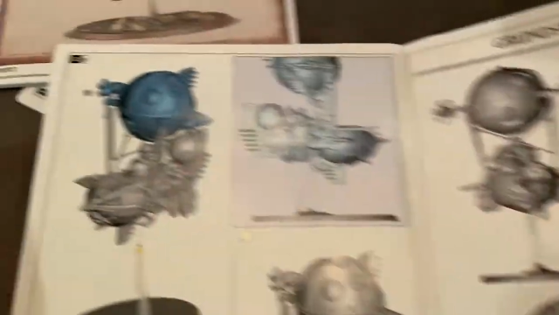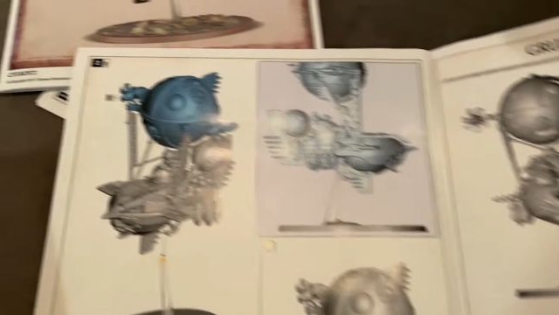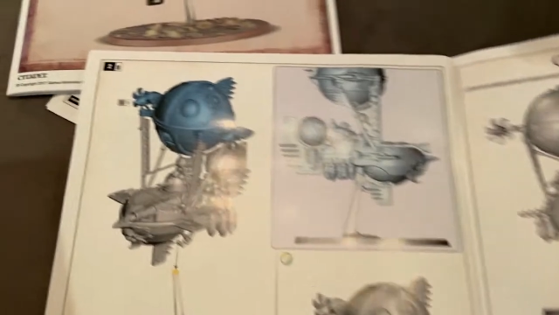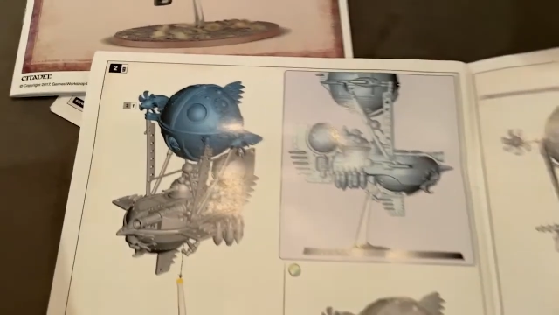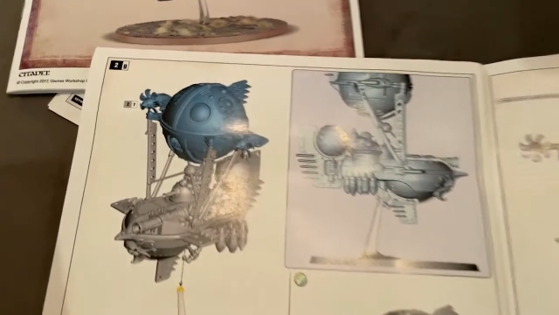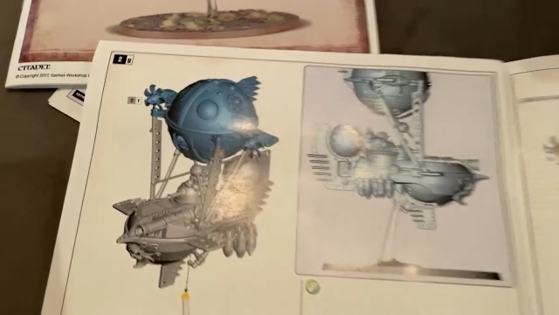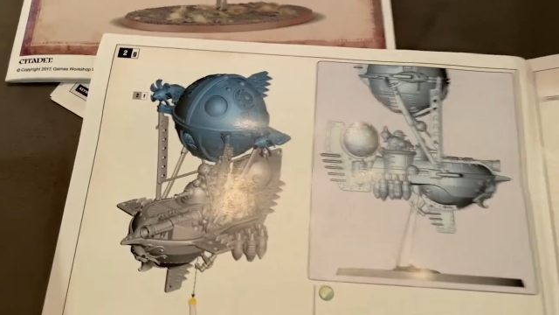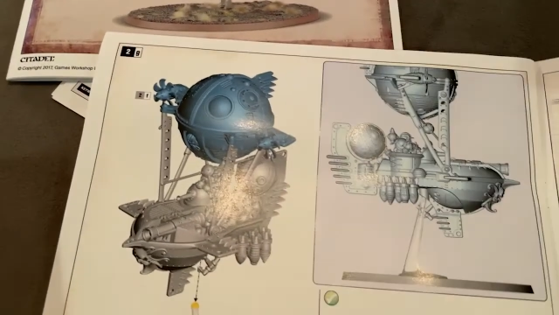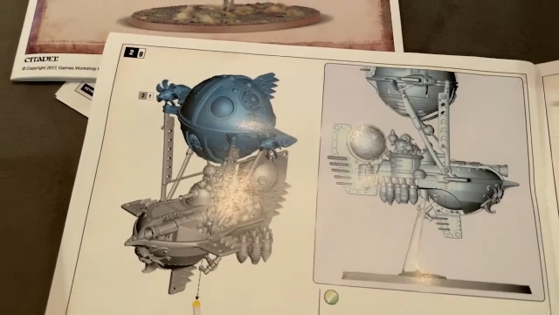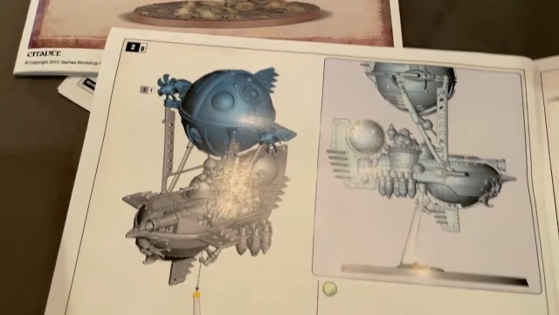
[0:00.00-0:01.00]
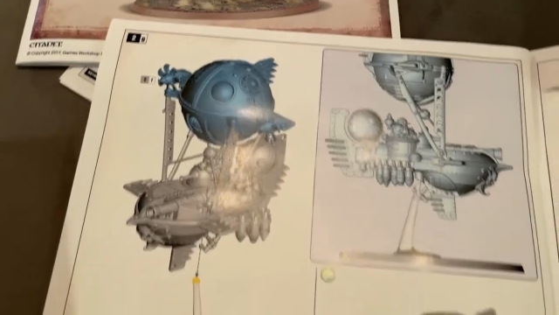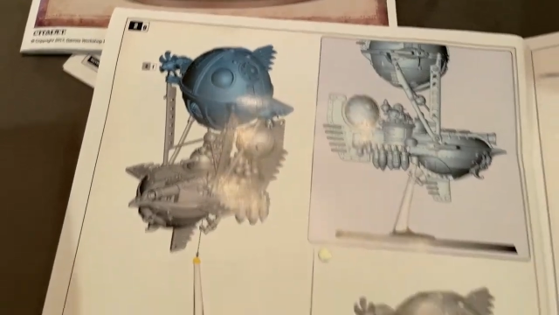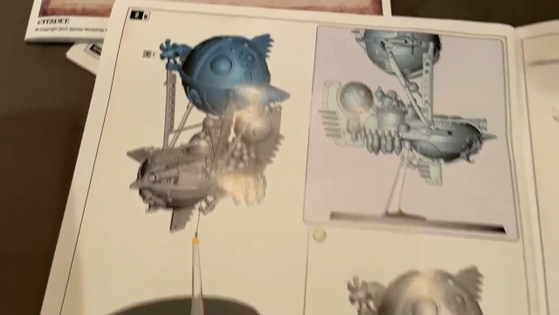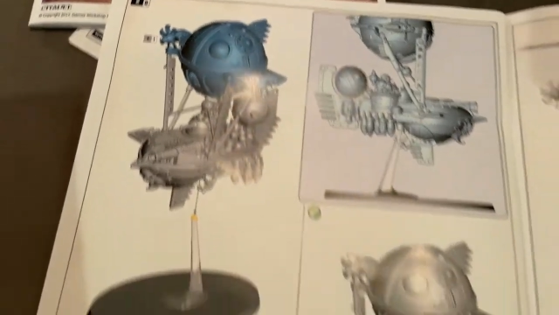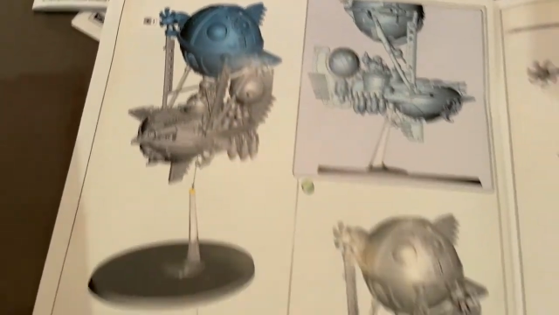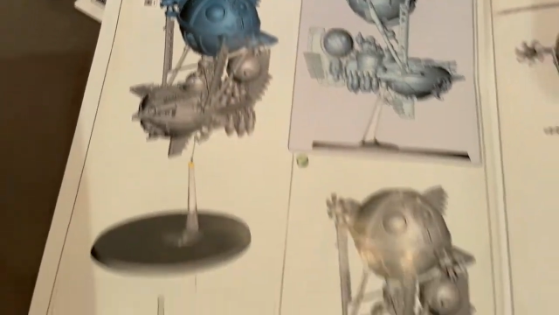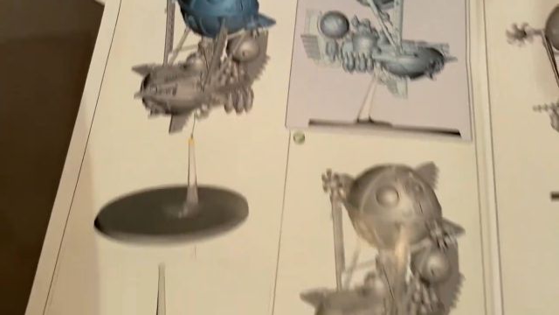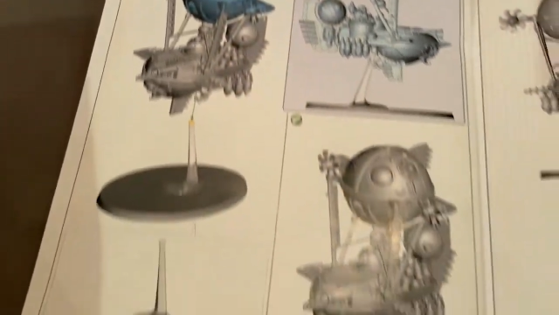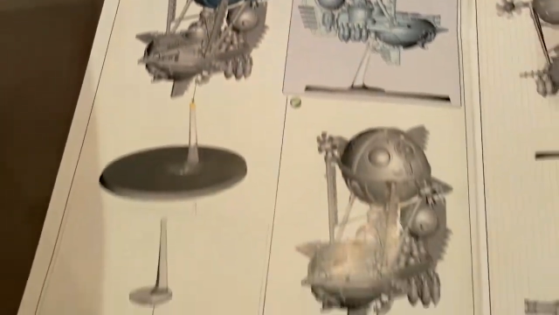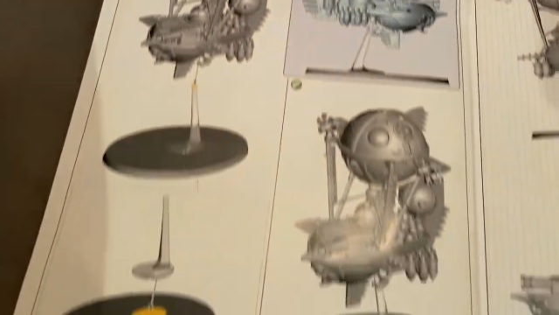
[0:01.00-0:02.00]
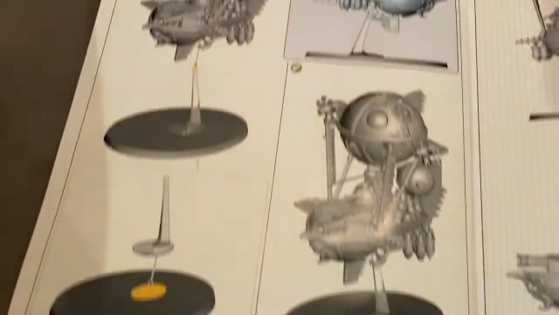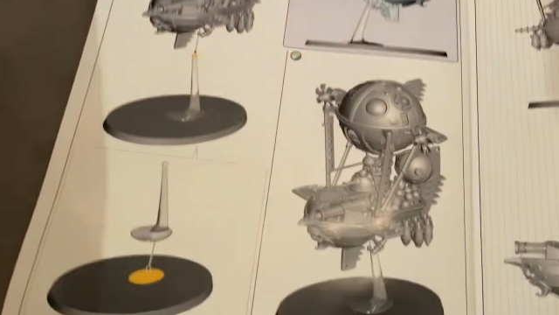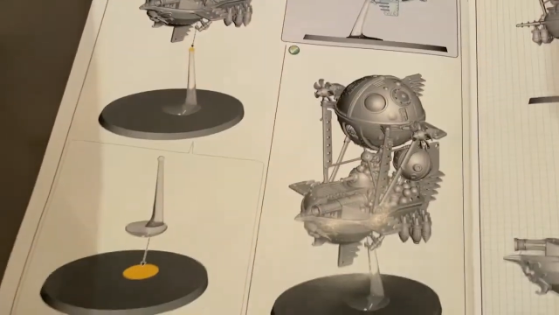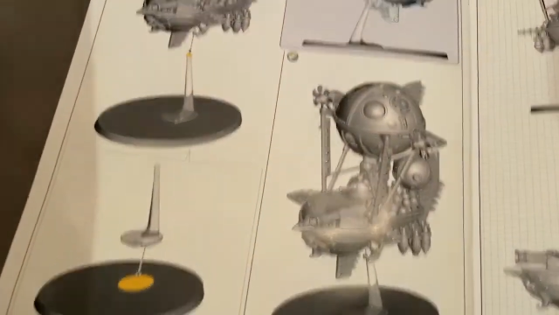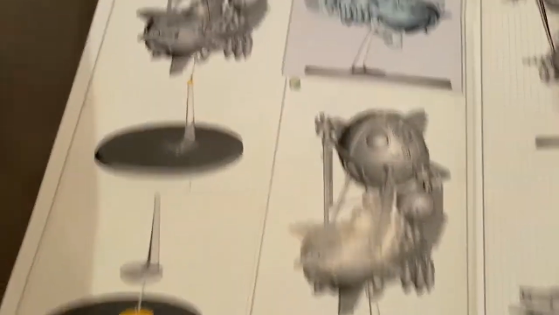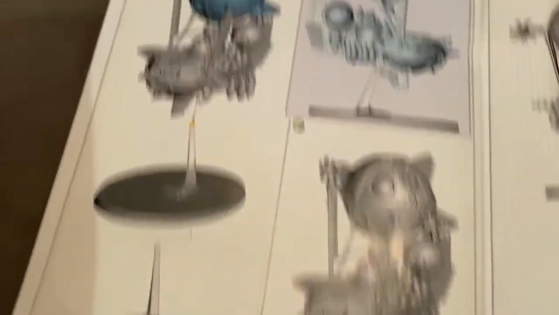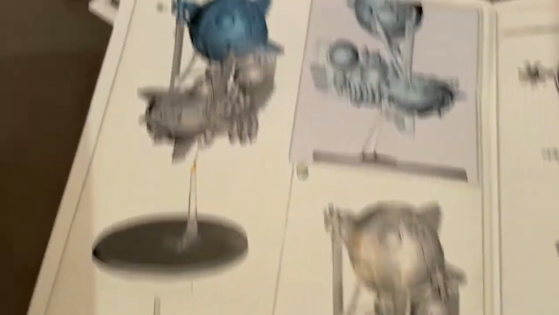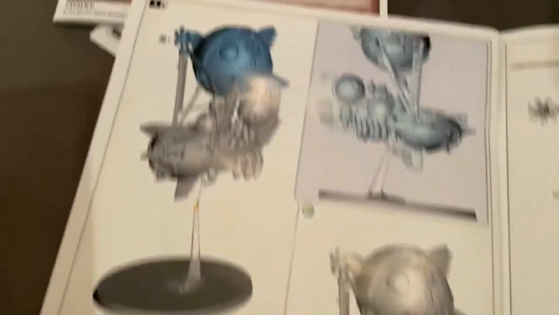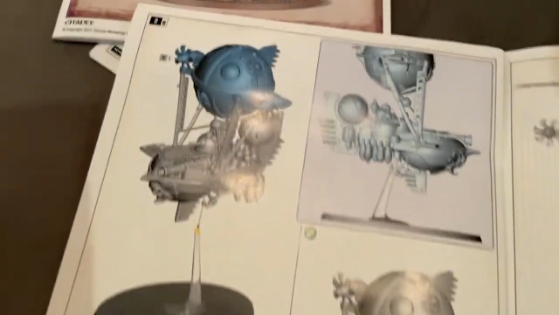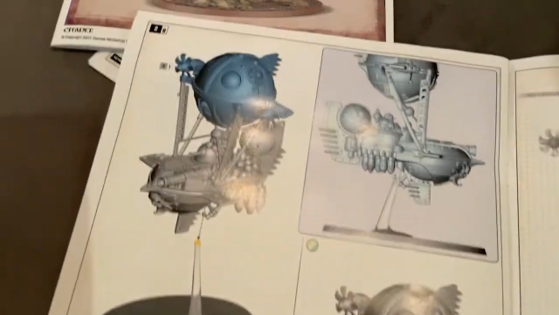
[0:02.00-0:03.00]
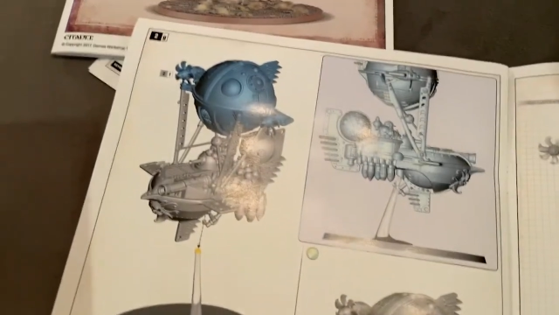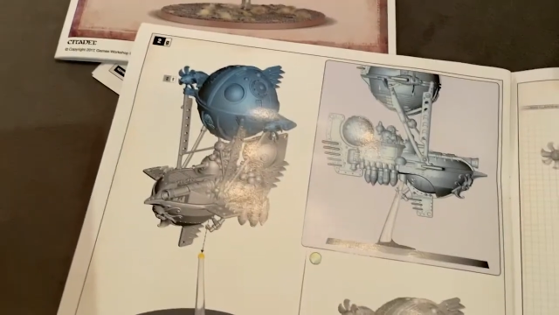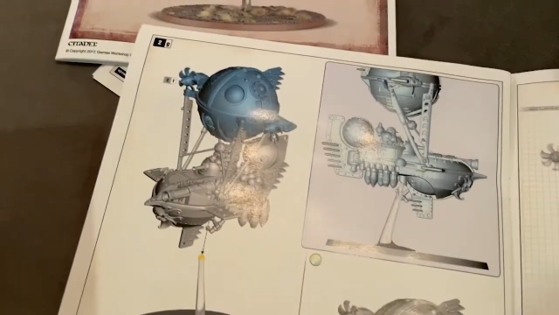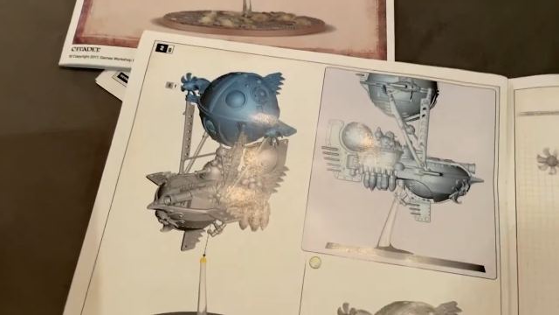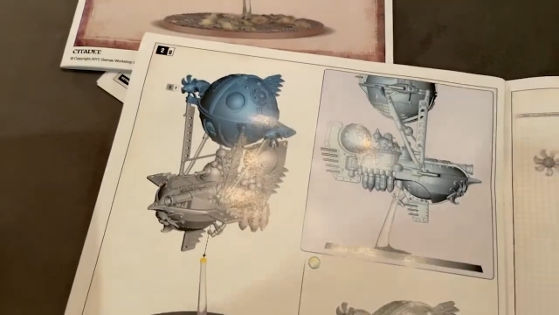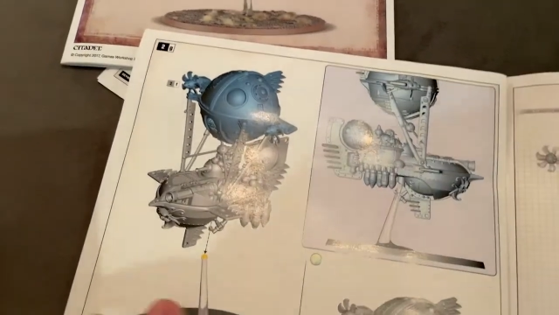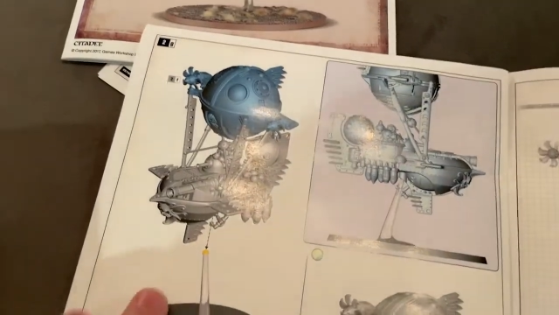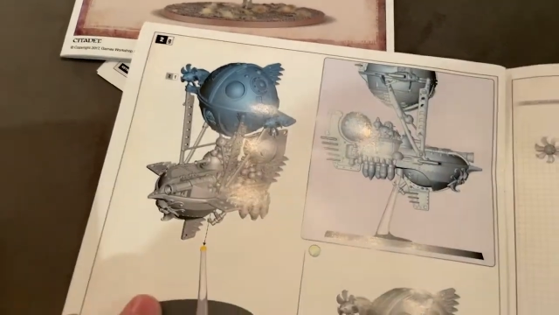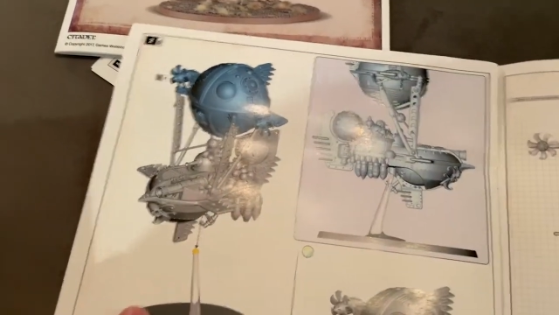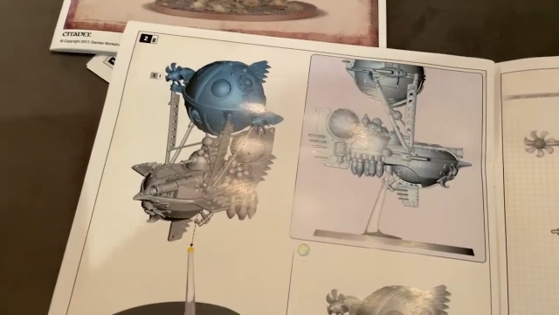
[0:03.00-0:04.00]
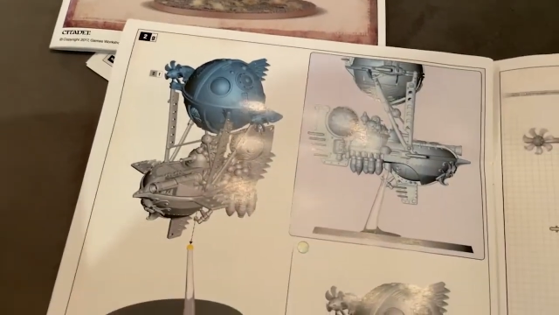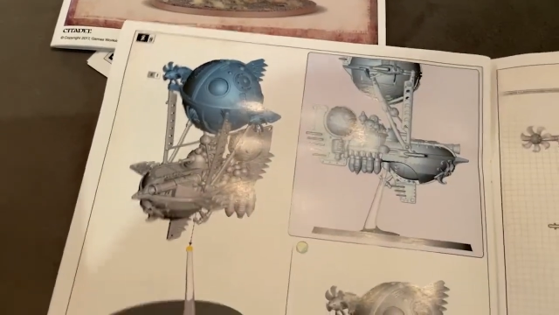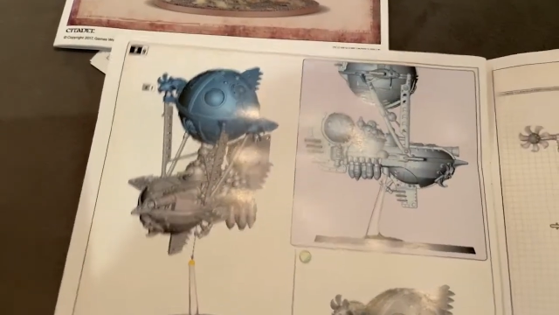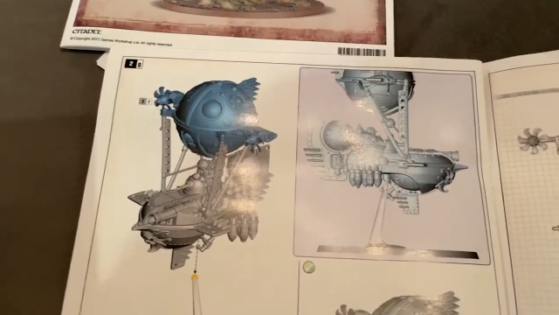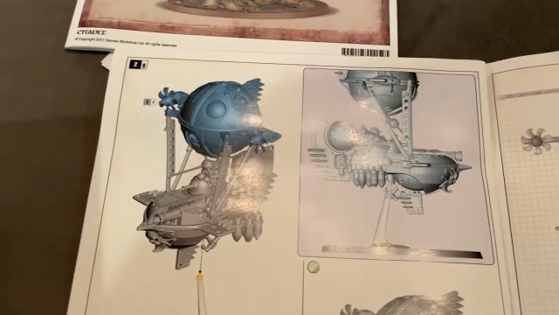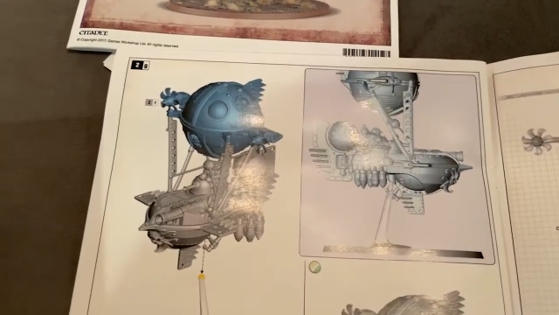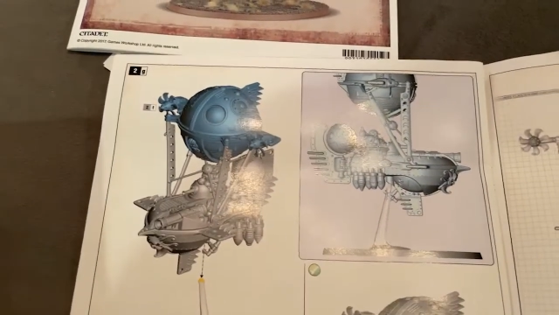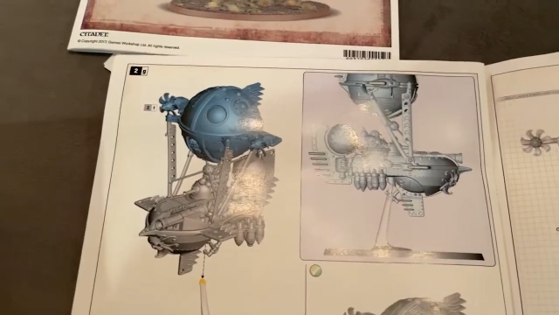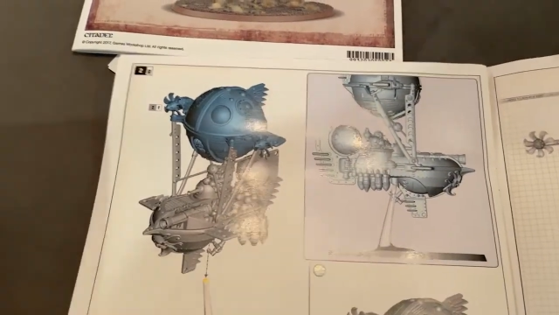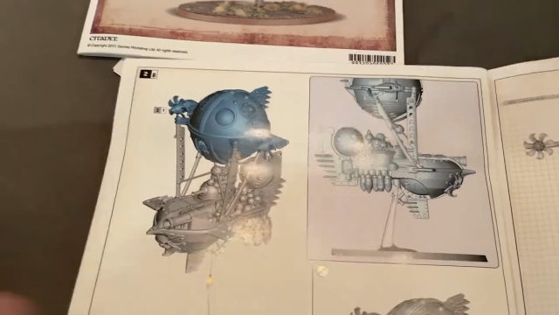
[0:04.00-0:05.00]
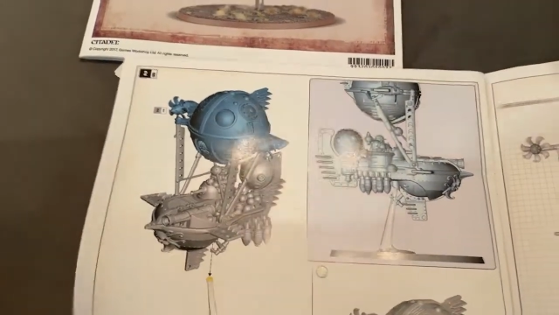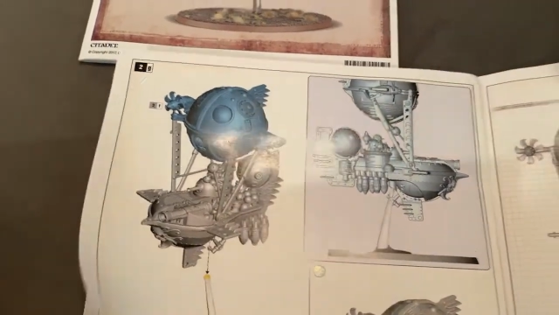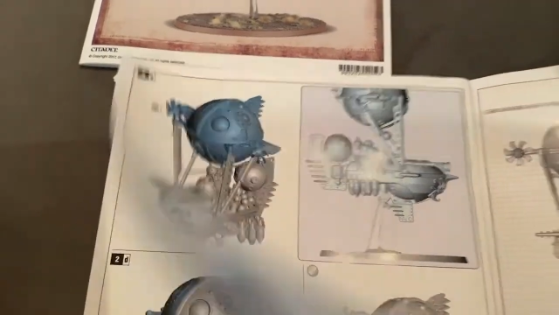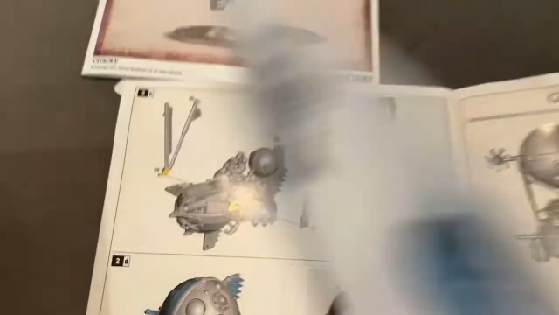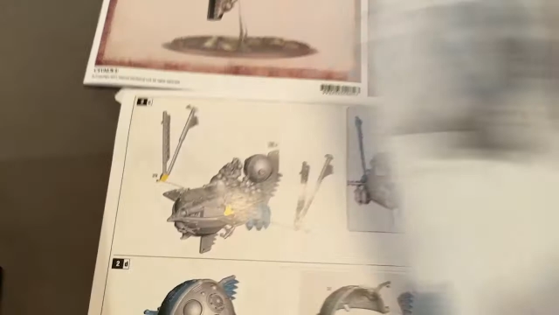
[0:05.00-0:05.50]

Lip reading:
(no speaker visible)